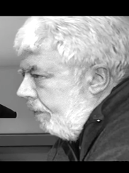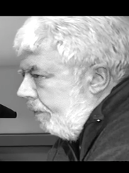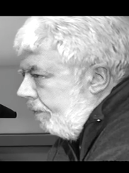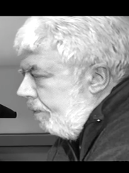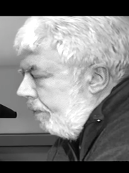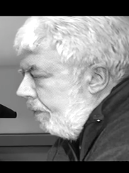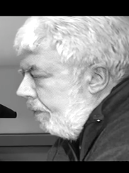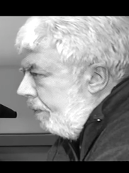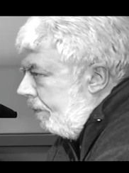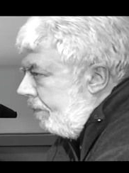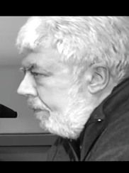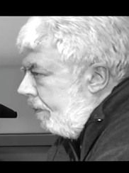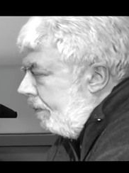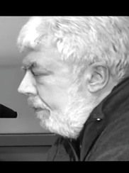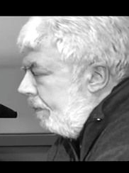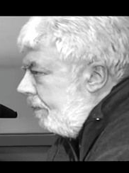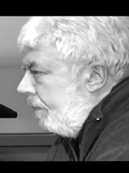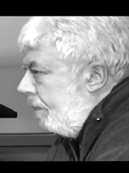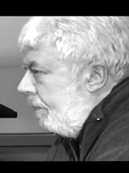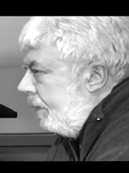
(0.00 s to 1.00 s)
from from
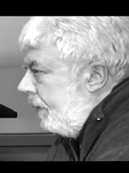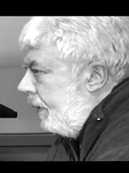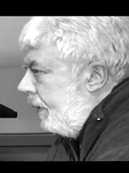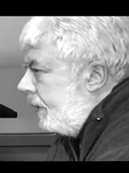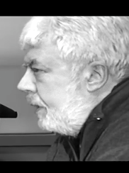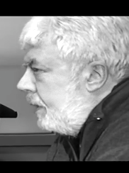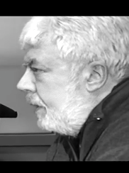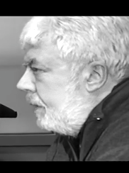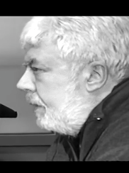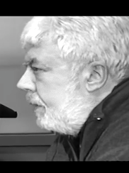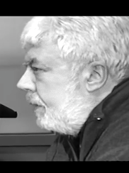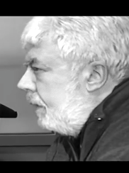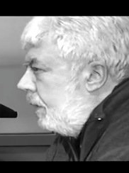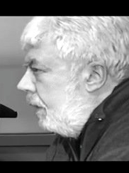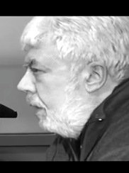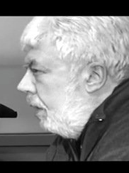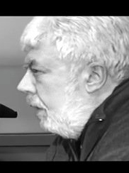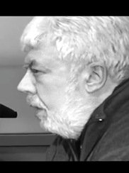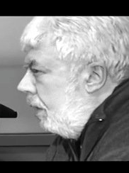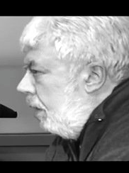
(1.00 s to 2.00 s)
from a distance.
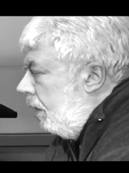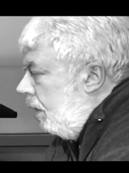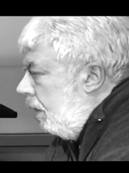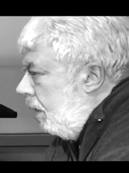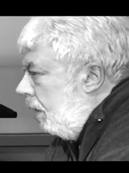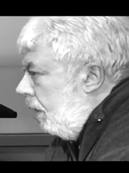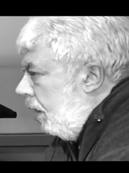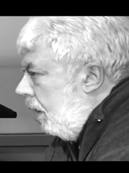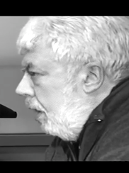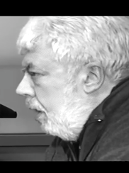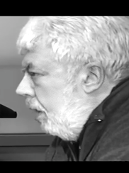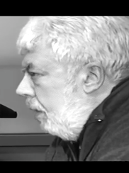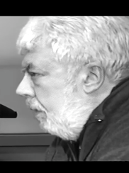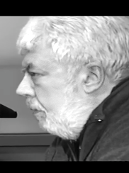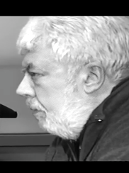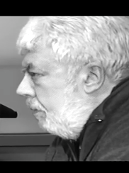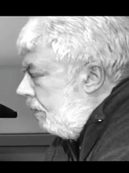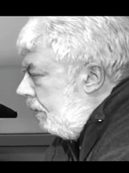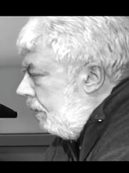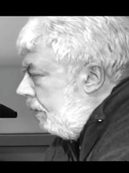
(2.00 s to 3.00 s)

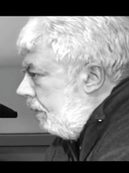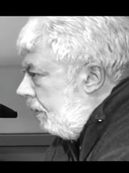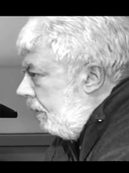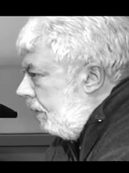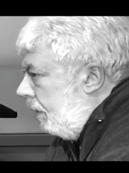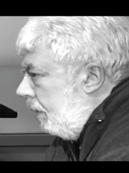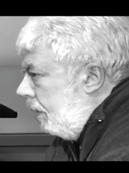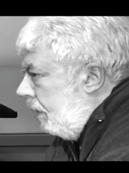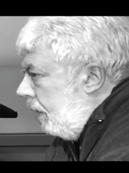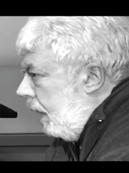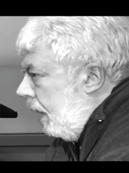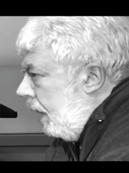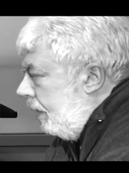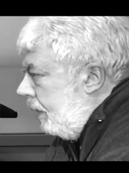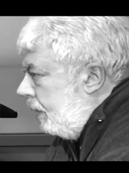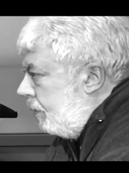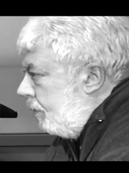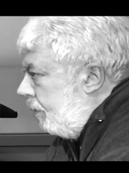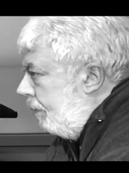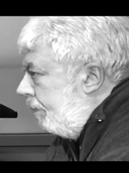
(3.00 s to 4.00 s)
Uh, I
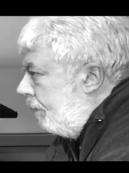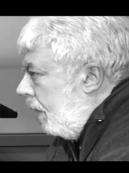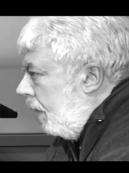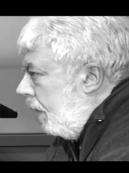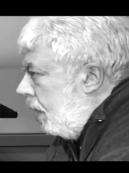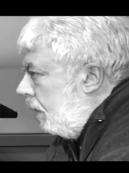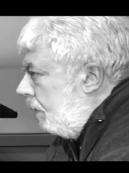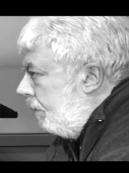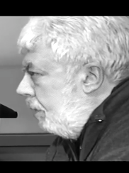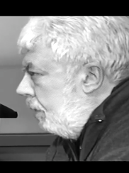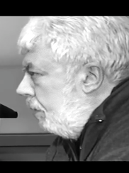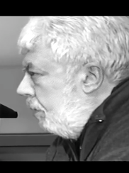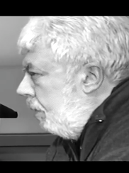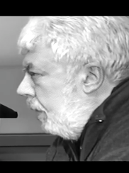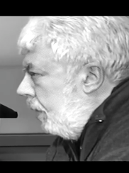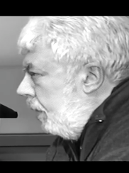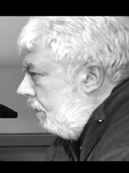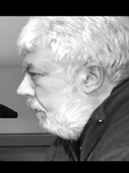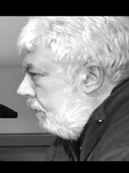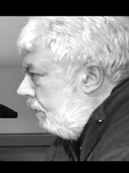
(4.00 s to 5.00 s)
think it's remarkable
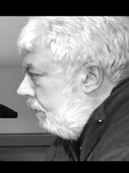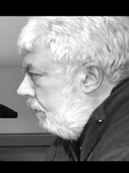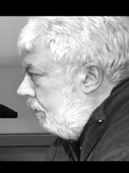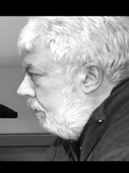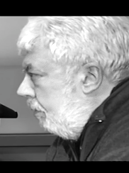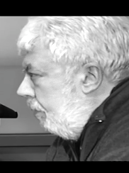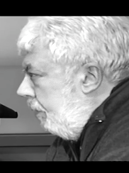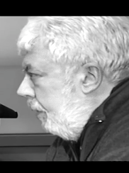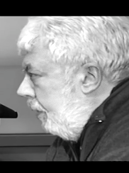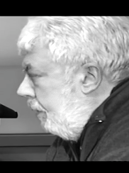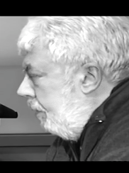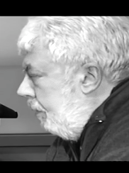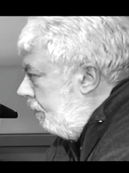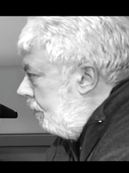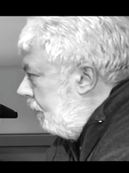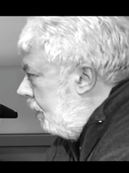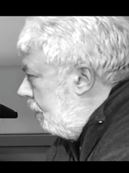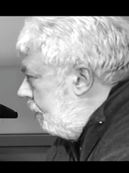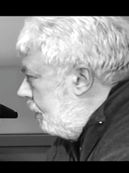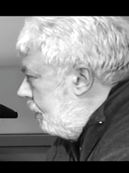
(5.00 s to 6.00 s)
what we
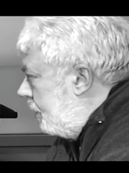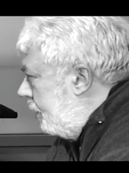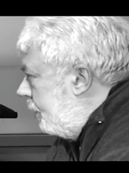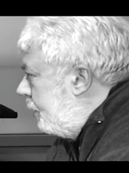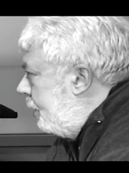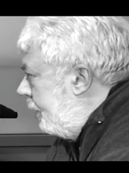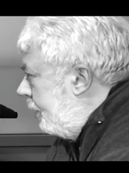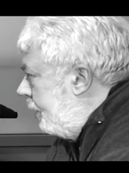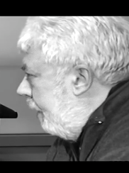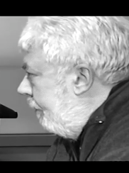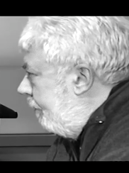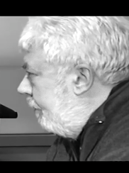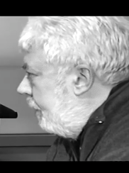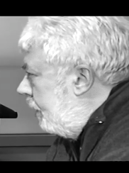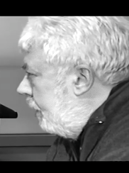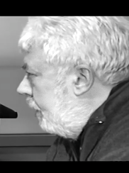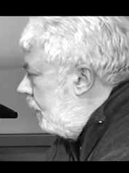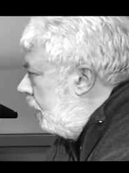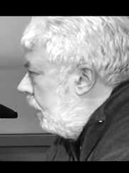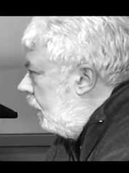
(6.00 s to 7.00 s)
was achieved.
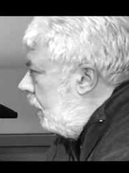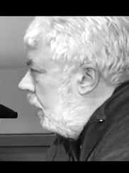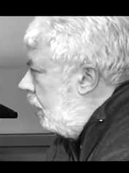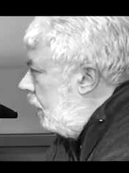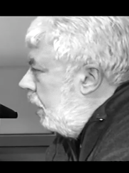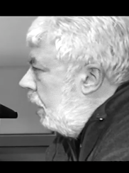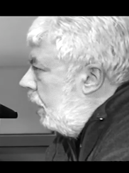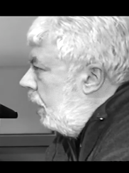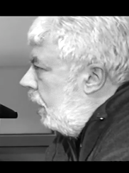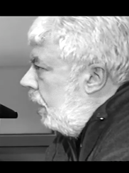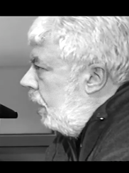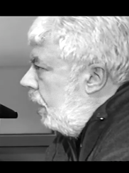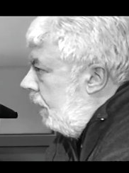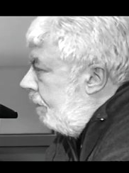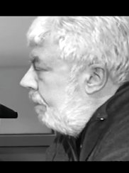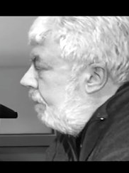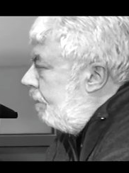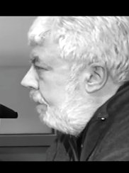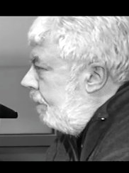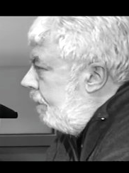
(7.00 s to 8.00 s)

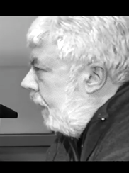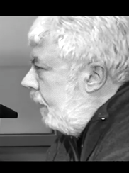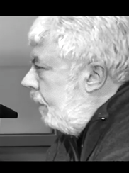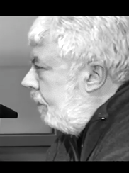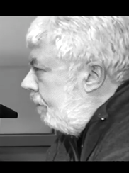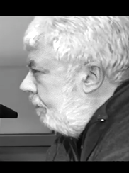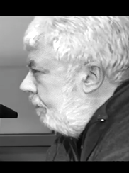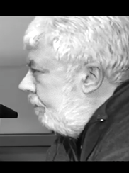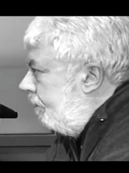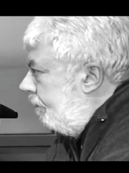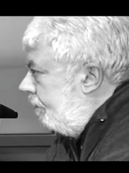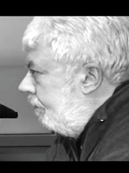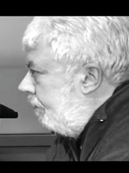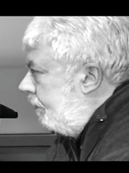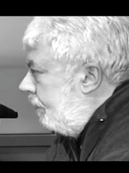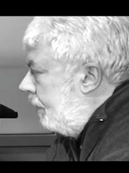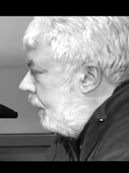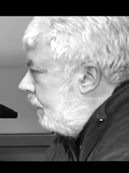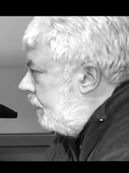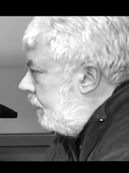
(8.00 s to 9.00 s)
Um, but
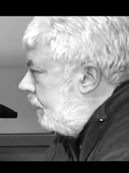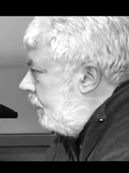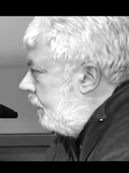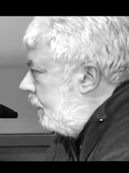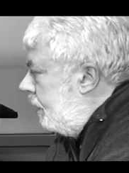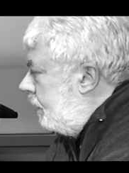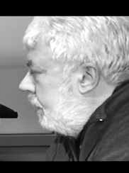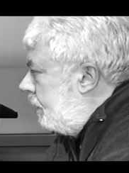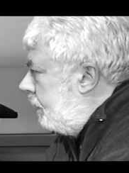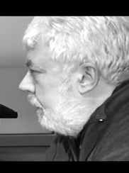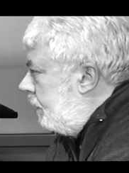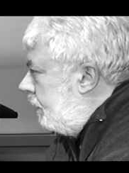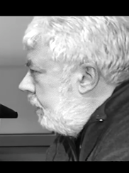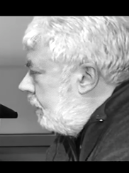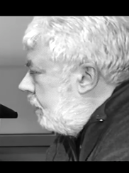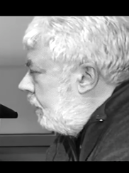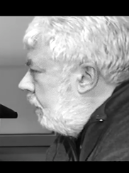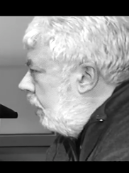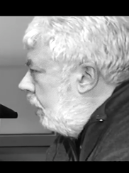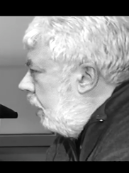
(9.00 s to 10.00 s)
there's, there's,
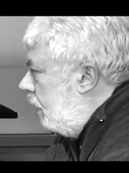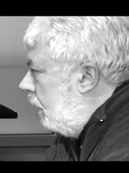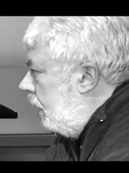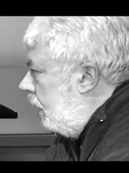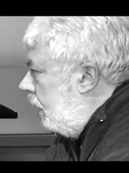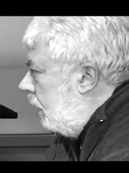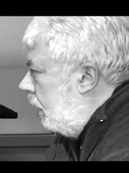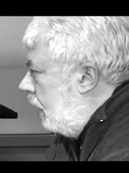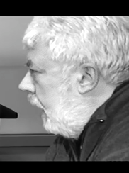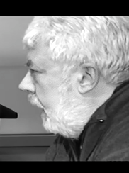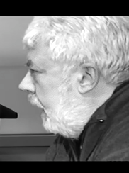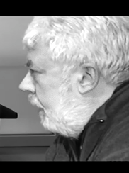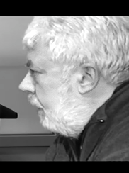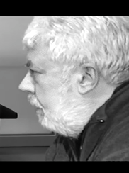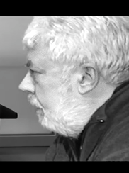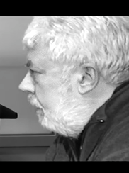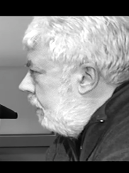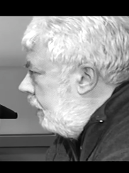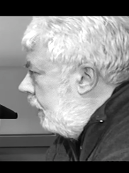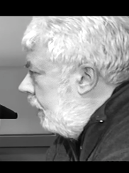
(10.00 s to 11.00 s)
there's clearly a
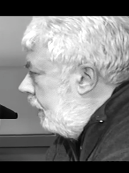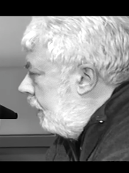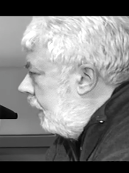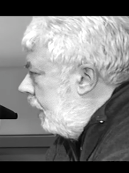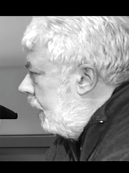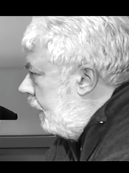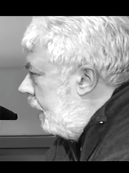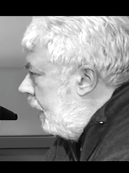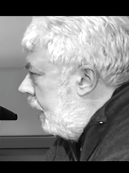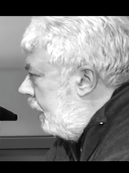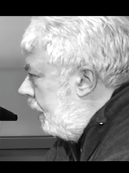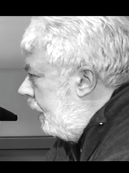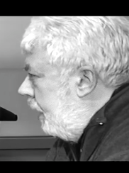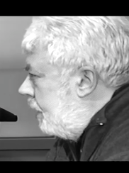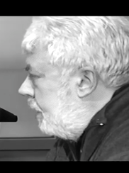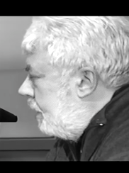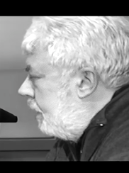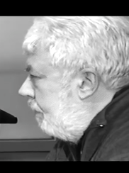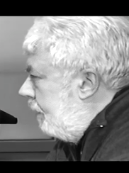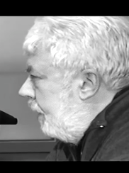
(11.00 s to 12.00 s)
lot that, that, that
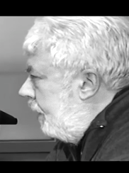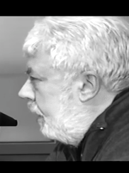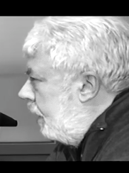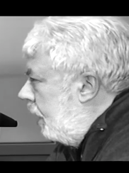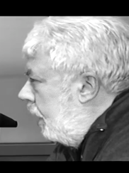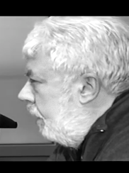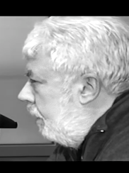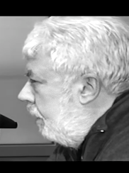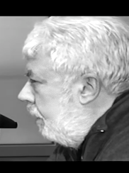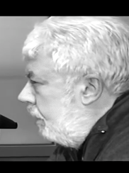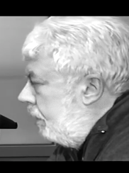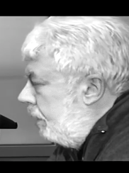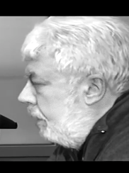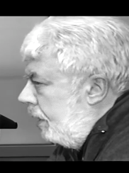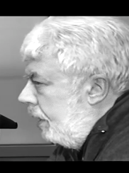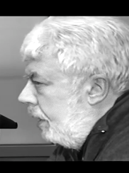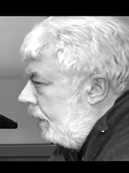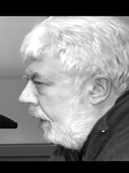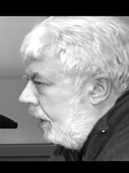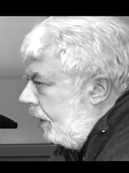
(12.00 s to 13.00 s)
needs to be done.
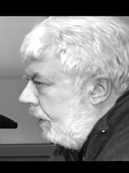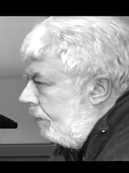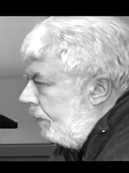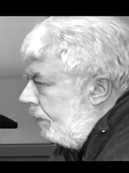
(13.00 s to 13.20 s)
Um,